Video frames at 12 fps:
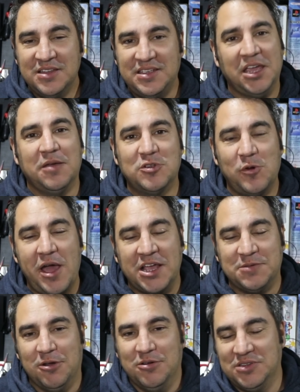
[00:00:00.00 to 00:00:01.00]
take them to
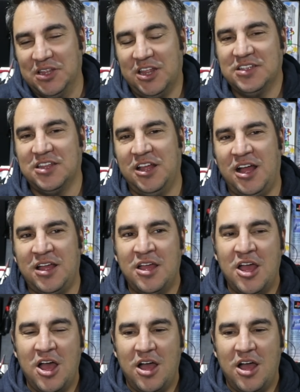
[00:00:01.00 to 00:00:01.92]
expos and things like that.